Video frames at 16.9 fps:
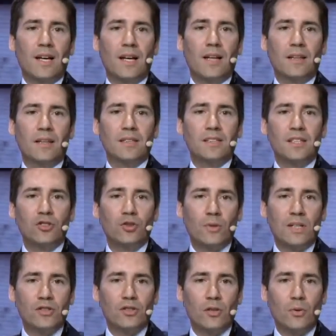these
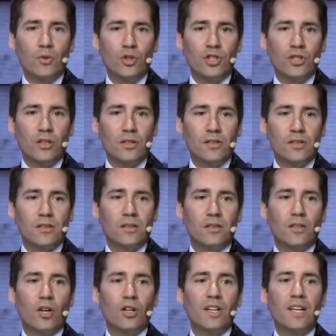insurance solutions
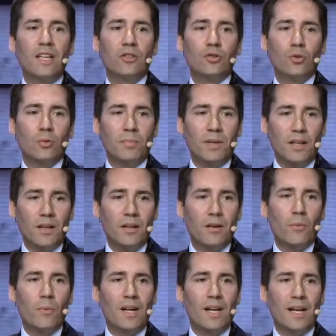don't need to be
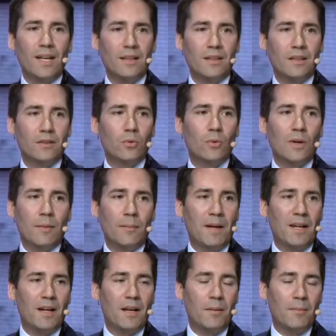related to
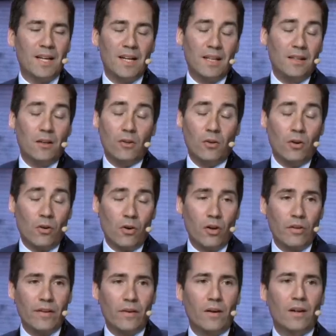an M&A or
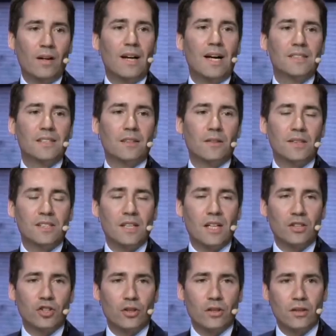other asset
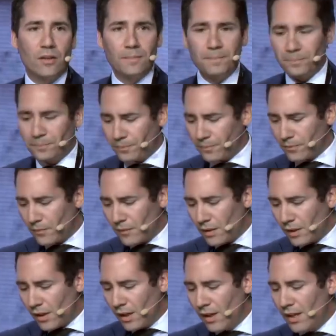transaction.
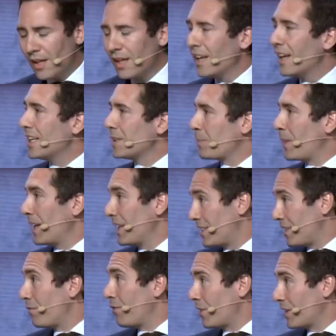Spain
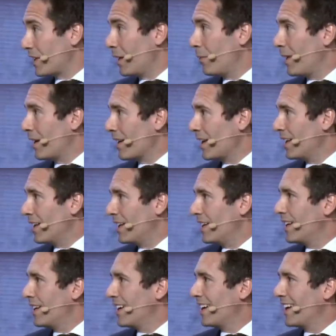is a fertile market.
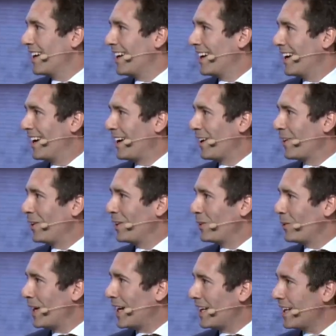I'm going to
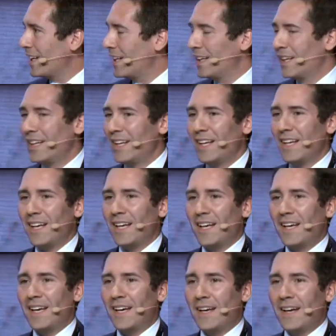that.
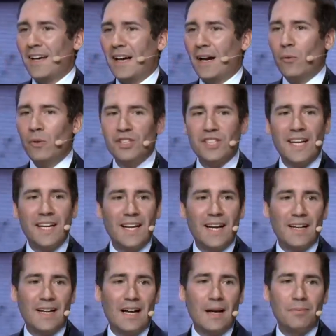I will say
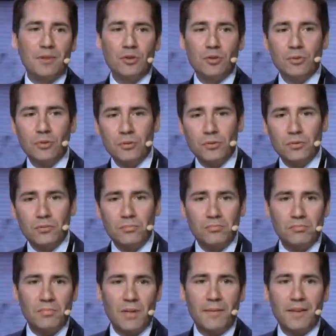that up to
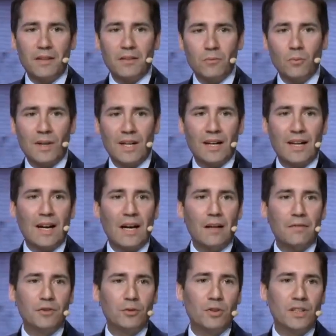maybe
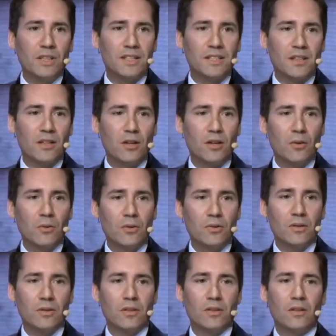1.5, 2 years ago,
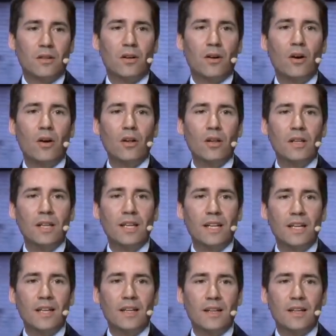only